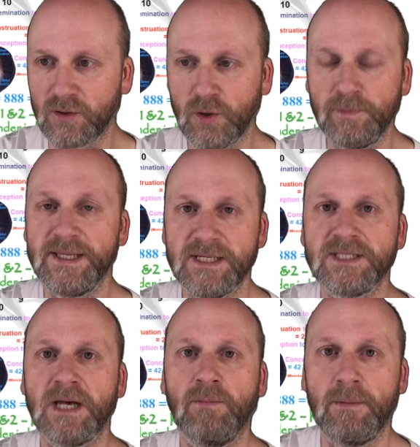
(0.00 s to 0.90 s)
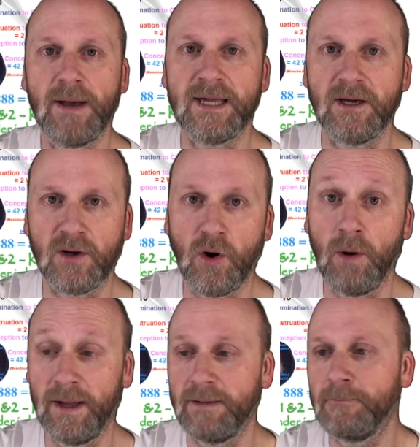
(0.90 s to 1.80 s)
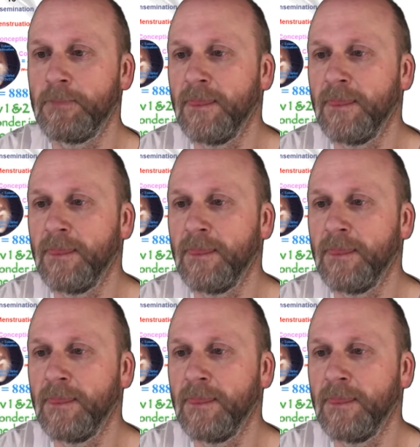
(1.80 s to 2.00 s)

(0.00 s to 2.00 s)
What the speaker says: It could be just someone making a comment.